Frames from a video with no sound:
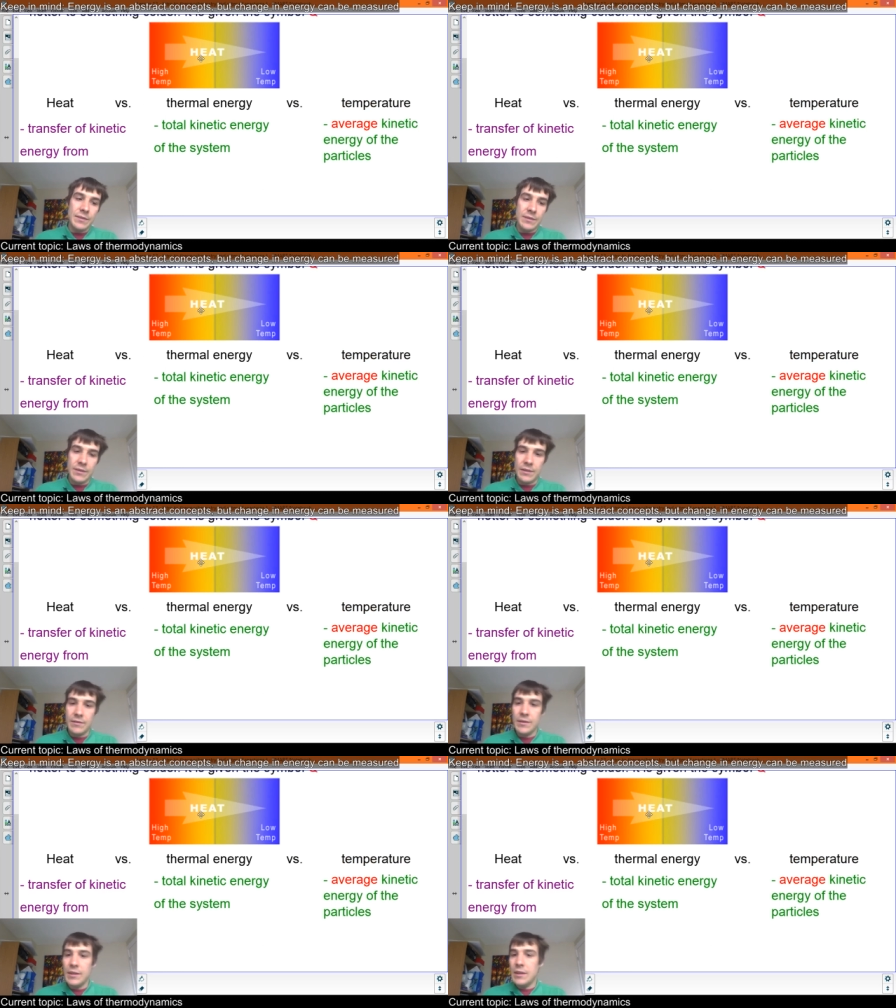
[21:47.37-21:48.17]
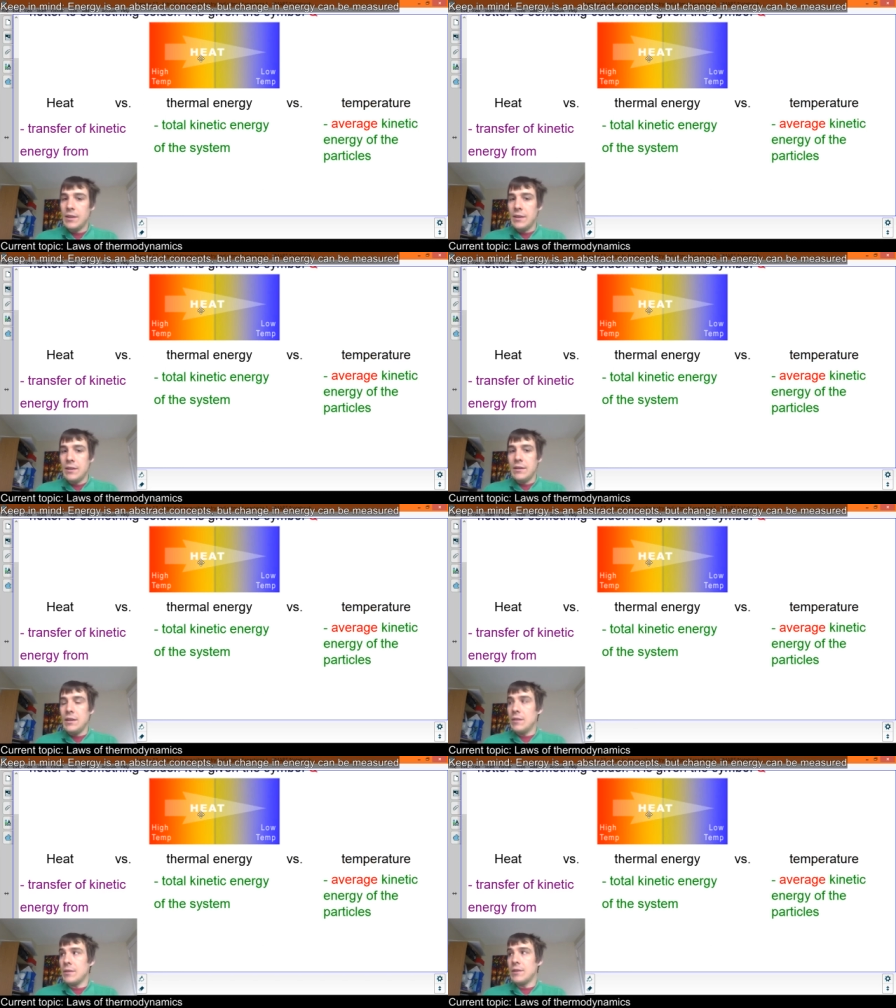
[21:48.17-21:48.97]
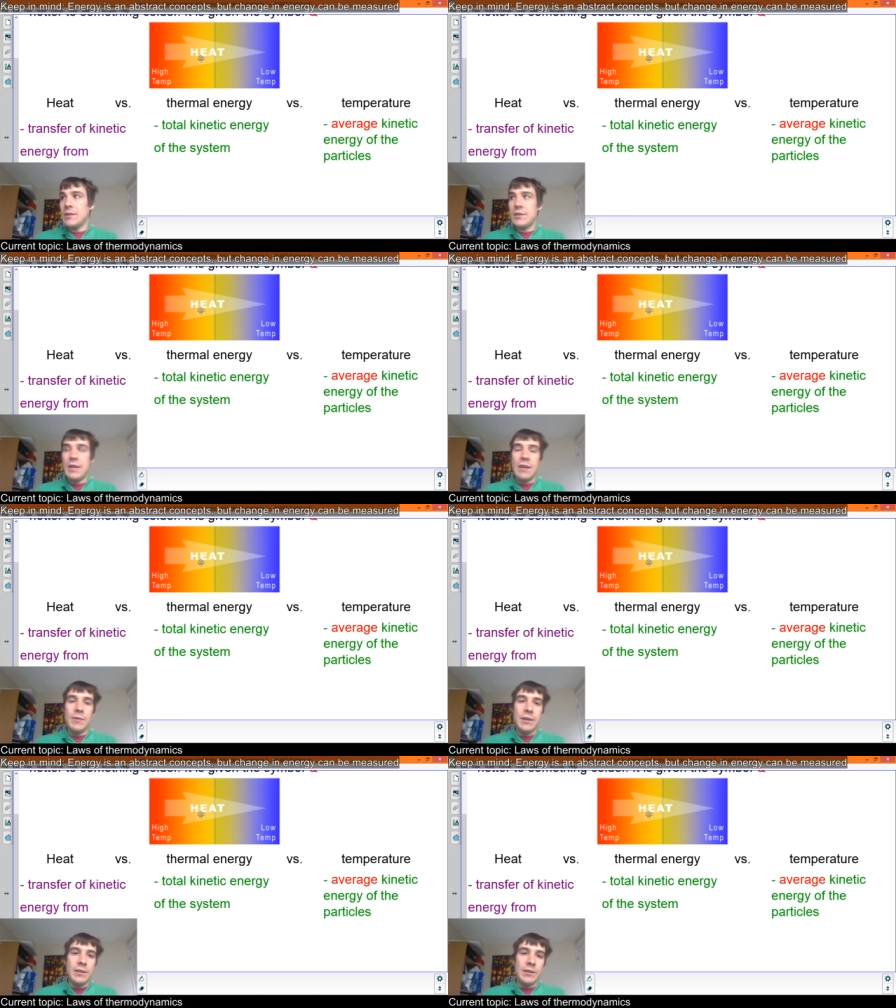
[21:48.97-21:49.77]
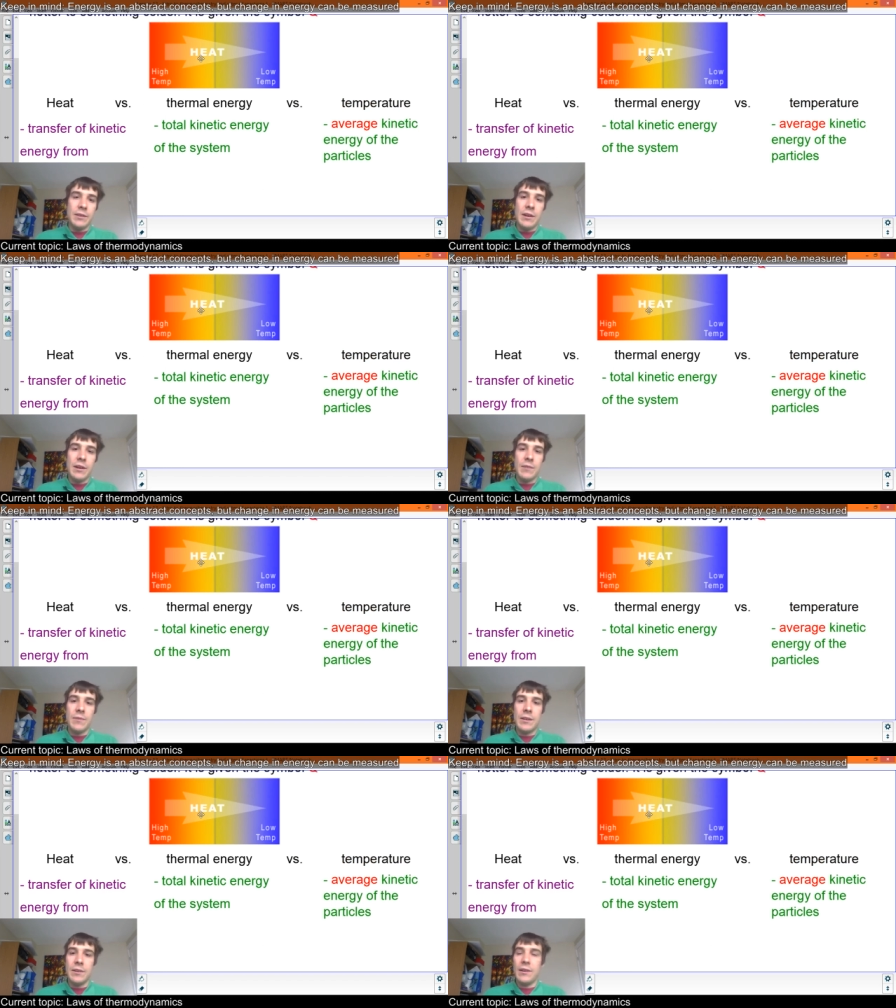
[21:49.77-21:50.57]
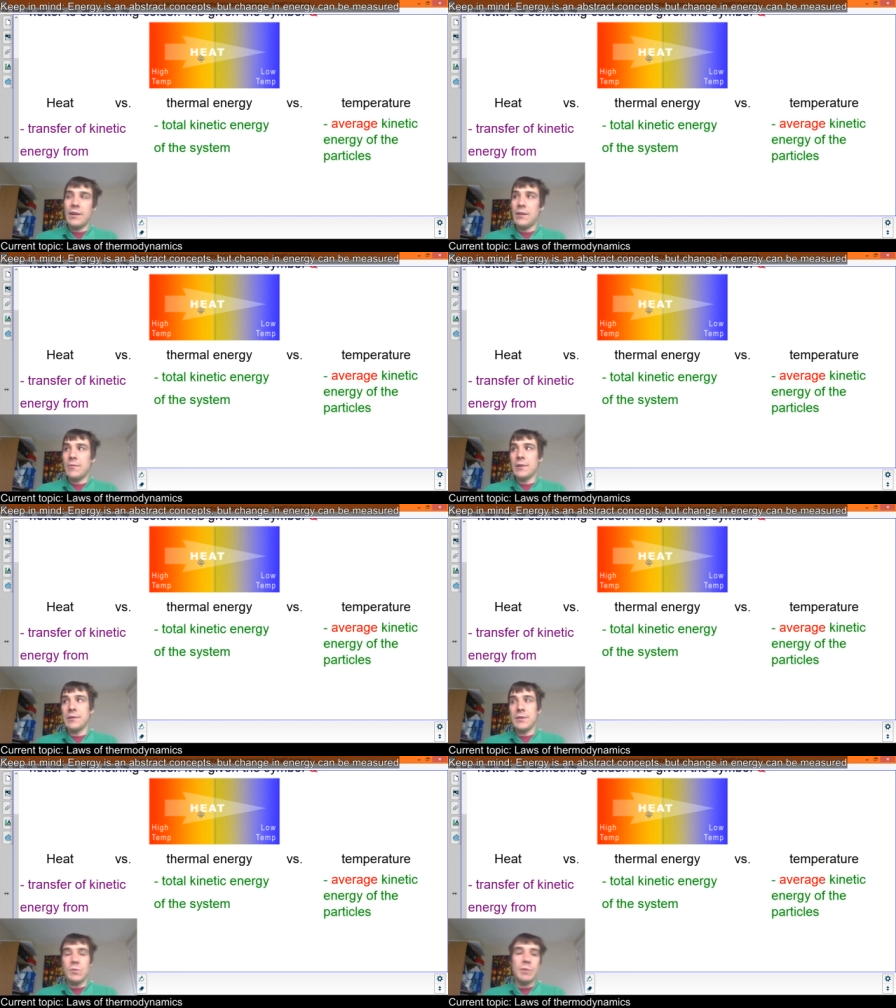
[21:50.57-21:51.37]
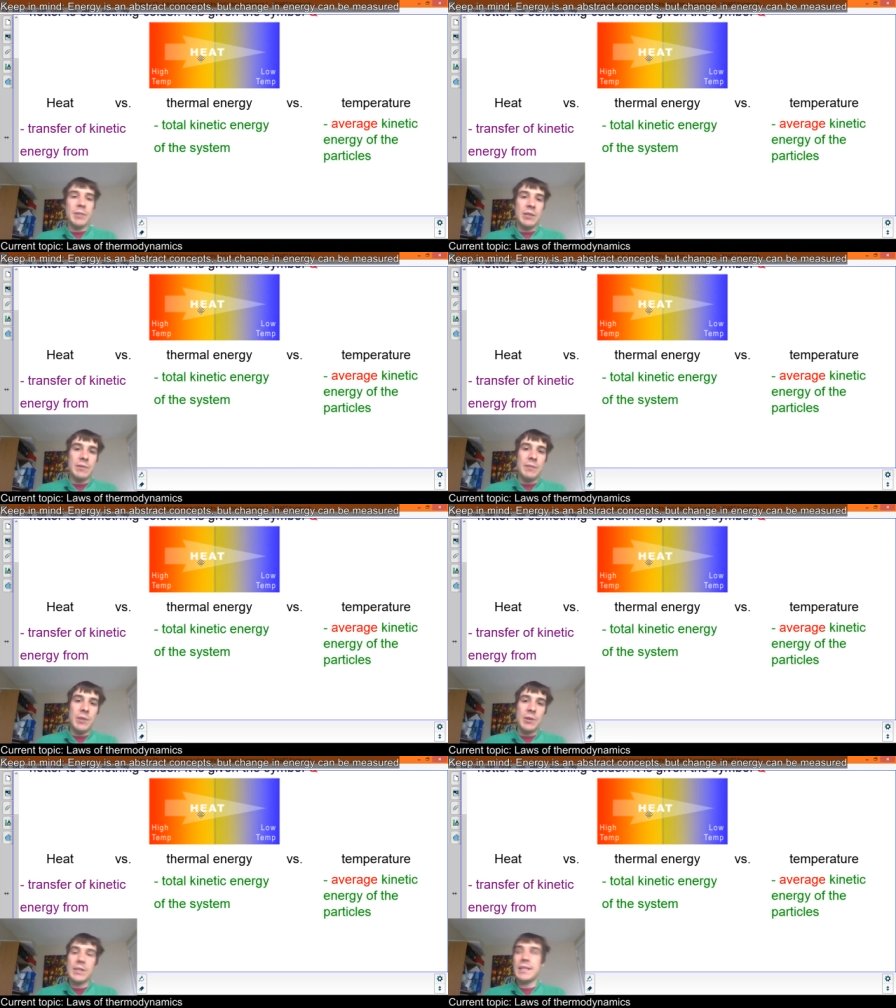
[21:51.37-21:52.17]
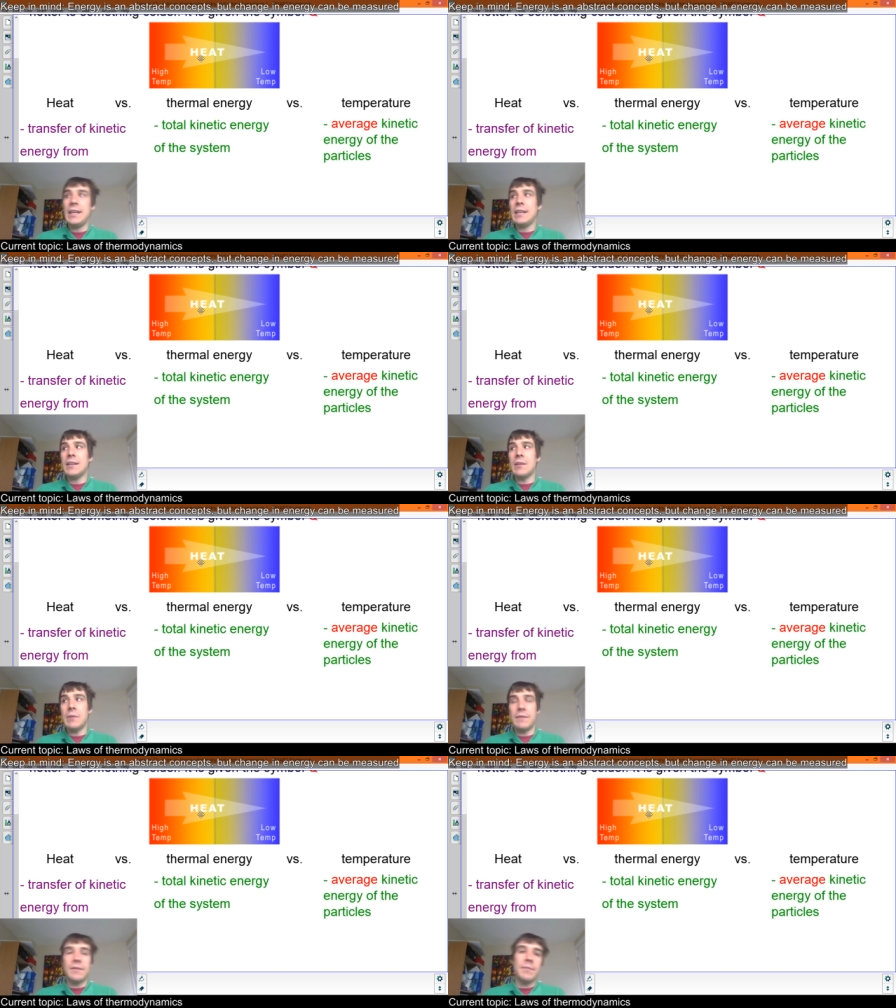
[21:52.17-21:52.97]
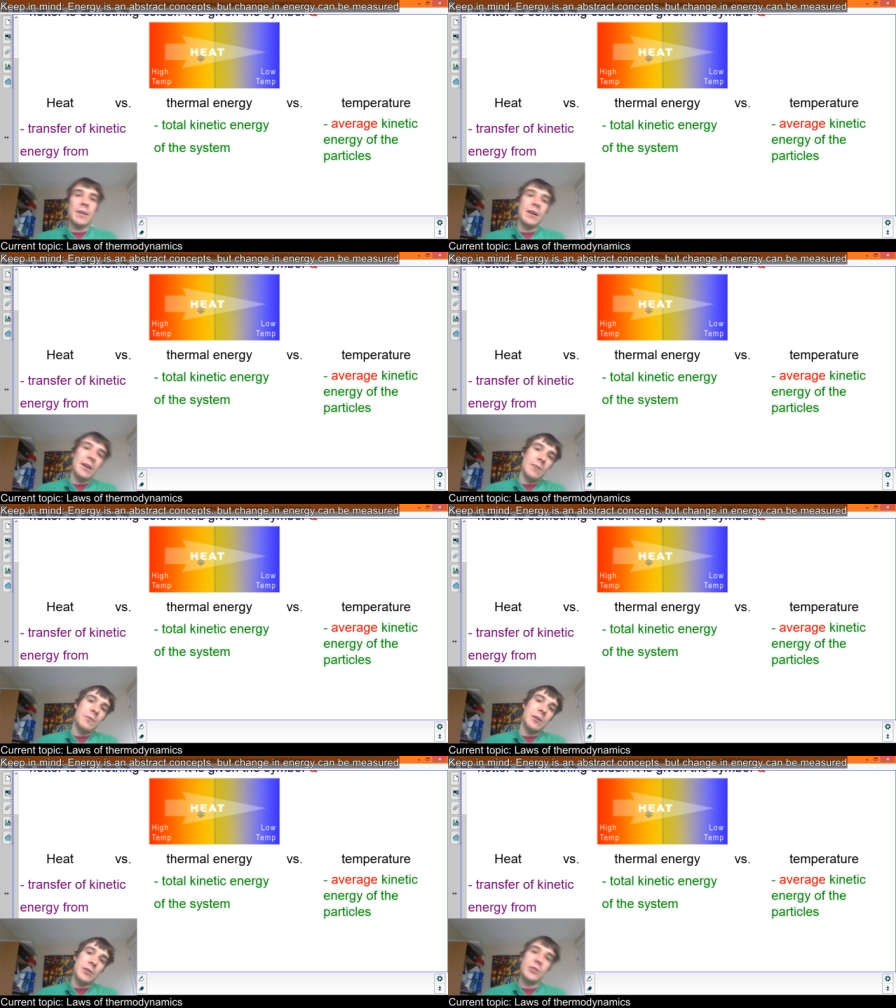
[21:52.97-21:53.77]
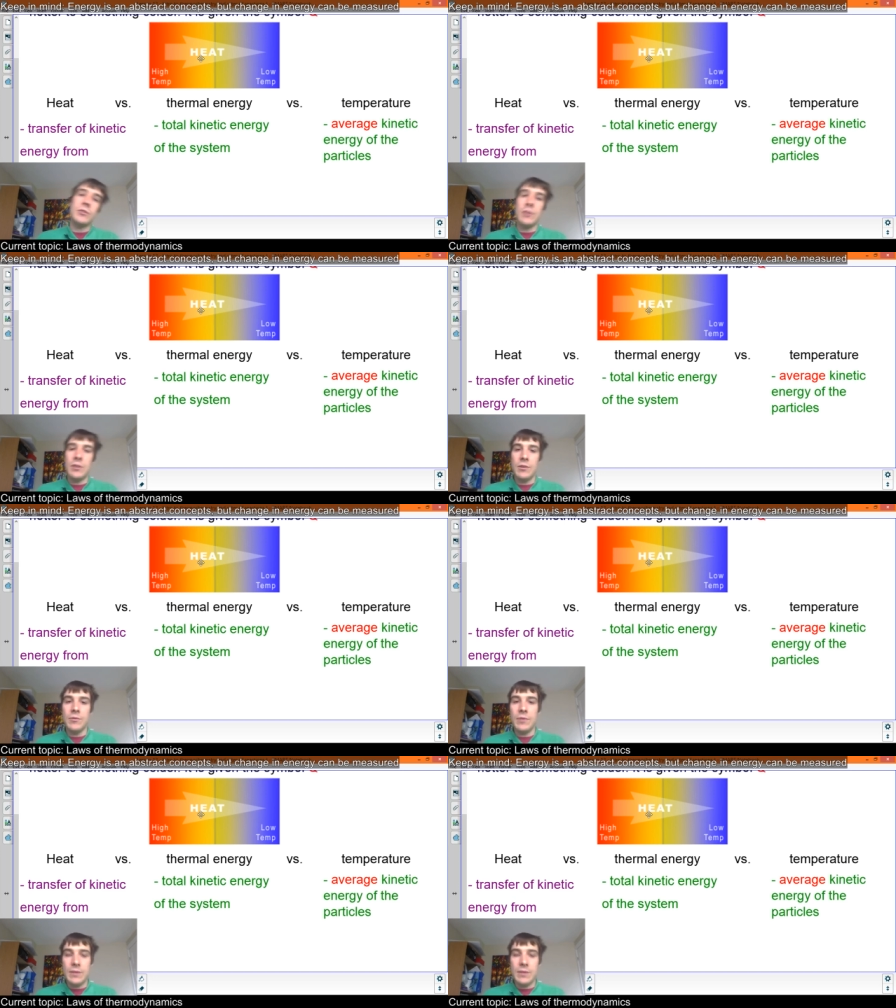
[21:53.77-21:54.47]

So, when you're in the shower and you're in the hot water is warming you up. There is heat going from the hot water to you.